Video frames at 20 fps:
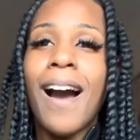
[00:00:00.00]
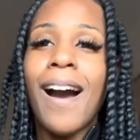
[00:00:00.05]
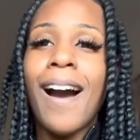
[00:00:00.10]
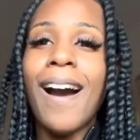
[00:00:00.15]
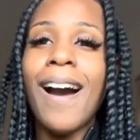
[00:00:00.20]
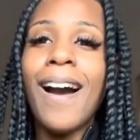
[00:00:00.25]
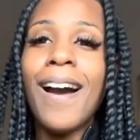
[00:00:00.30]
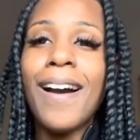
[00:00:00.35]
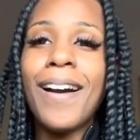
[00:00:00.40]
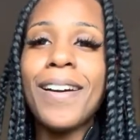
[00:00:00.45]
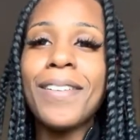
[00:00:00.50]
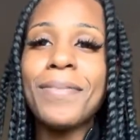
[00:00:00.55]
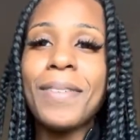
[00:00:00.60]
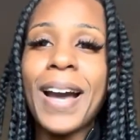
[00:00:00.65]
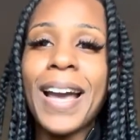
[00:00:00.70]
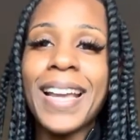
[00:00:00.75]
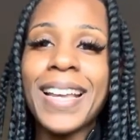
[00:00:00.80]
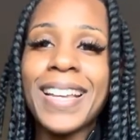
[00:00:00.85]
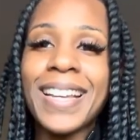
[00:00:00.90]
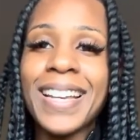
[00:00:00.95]
Oh
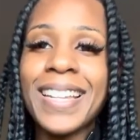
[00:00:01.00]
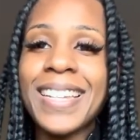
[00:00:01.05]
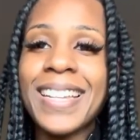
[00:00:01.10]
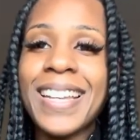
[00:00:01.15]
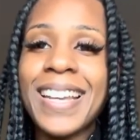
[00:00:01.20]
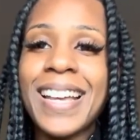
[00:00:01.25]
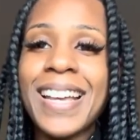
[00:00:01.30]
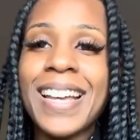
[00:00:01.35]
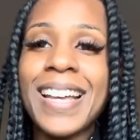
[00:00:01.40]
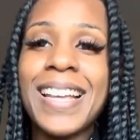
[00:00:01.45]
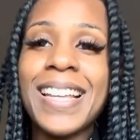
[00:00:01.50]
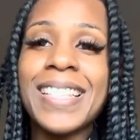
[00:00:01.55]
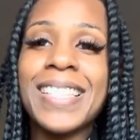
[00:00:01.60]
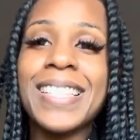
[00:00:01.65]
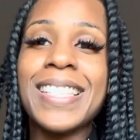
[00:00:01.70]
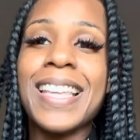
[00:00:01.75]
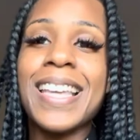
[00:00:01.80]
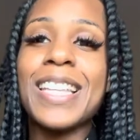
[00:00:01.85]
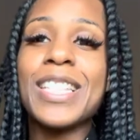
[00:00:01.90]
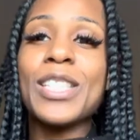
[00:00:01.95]
my goodness,
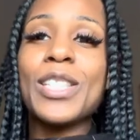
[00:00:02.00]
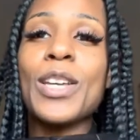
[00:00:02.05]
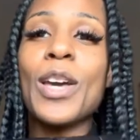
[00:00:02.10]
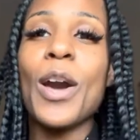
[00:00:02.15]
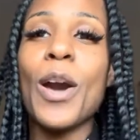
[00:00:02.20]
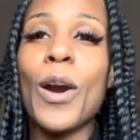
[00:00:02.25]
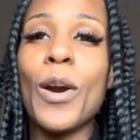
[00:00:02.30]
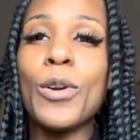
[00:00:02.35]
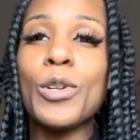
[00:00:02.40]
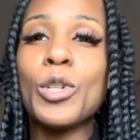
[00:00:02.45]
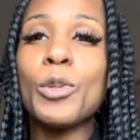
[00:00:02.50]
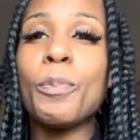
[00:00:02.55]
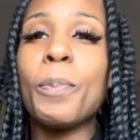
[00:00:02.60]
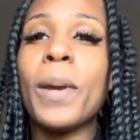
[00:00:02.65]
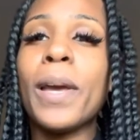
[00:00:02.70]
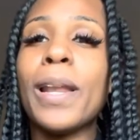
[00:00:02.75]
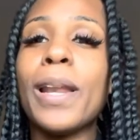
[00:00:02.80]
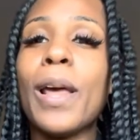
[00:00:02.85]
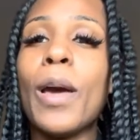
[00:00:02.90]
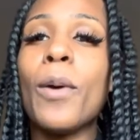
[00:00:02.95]
this Coach
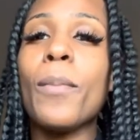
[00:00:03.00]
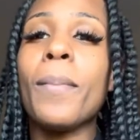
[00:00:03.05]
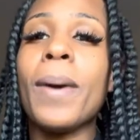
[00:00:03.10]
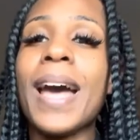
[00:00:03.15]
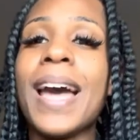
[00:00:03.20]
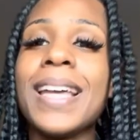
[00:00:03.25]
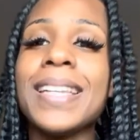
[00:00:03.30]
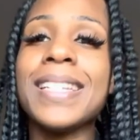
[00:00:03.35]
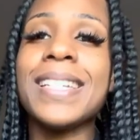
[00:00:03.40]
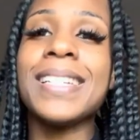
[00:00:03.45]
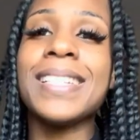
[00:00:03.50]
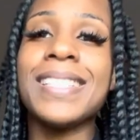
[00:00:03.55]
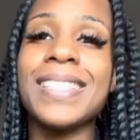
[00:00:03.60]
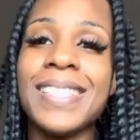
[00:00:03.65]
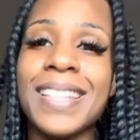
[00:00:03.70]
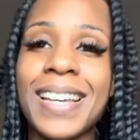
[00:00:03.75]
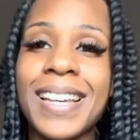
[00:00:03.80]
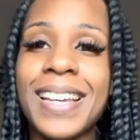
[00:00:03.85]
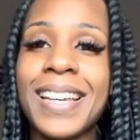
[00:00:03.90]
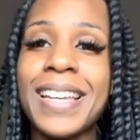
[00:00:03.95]
Pillow
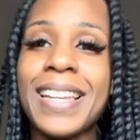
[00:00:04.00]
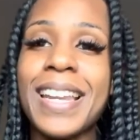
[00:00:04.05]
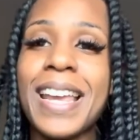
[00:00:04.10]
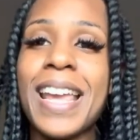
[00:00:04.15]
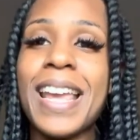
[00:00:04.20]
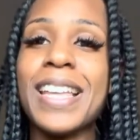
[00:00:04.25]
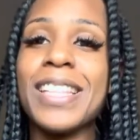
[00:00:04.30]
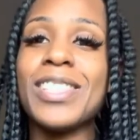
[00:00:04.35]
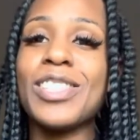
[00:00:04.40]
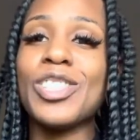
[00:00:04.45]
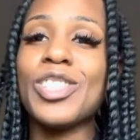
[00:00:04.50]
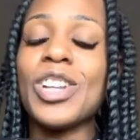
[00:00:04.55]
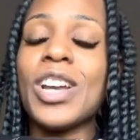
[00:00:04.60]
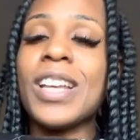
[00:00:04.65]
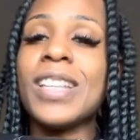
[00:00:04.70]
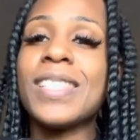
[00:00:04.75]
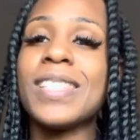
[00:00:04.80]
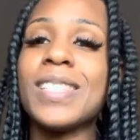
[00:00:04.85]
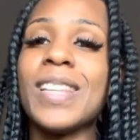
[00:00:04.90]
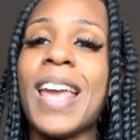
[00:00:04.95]
Madison is
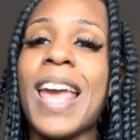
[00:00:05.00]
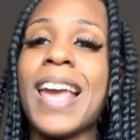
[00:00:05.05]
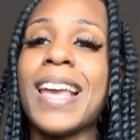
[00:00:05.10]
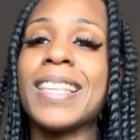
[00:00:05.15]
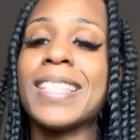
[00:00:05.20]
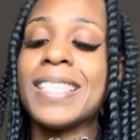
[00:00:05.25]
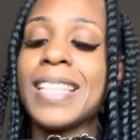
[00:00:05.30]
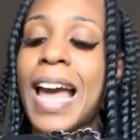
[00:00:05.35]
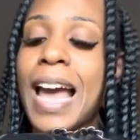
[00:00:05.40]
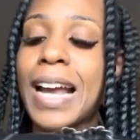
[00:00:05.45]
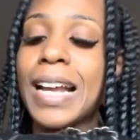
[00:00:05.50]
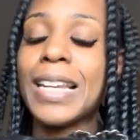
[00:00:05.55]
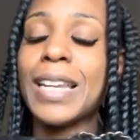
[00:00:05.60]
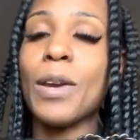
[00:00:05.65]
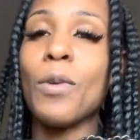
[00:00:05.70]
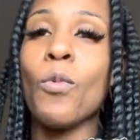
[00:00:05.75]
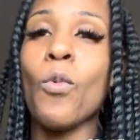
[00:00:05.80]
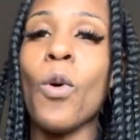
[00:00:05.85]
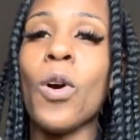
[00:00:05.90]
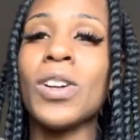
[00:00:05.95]
just exactly
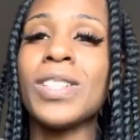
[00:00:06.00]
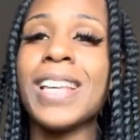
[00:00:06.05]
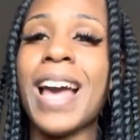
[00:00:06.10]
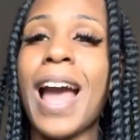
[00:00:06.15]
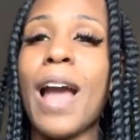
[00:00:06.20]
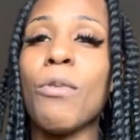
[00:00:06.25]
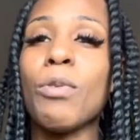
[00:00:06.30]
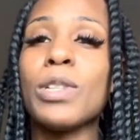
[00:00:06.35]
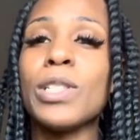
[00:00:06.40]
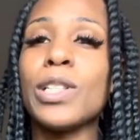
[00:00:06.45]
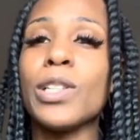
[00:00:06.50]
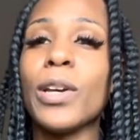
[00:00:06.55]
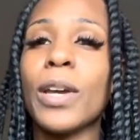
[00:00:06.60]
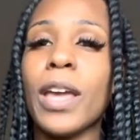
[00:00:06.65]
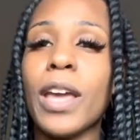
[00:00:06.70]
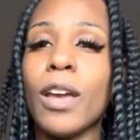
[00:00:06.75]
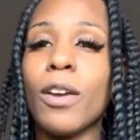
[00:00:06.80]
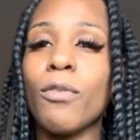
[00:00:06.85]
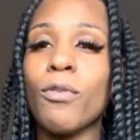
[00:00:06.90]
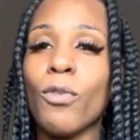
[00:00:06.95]
what I was
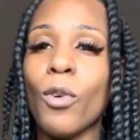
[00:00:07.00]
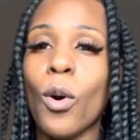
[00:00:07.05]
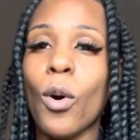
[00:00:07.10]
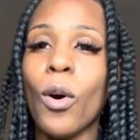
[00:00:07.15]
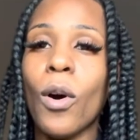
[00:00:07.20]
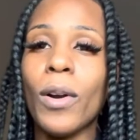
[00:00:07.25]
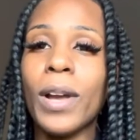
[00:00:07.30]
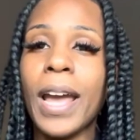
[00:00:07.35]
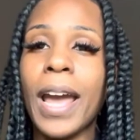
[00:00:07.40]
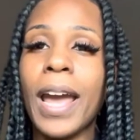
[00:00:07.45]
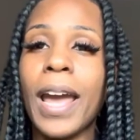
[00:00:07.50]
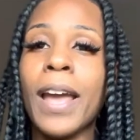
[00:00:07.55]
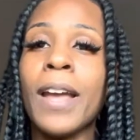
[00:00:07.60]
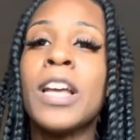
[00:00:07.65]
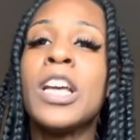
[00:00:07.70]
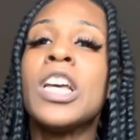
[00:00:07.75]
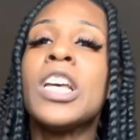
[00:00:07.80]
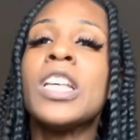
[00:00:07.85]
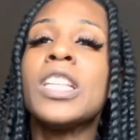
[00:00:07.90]
looking for, okay?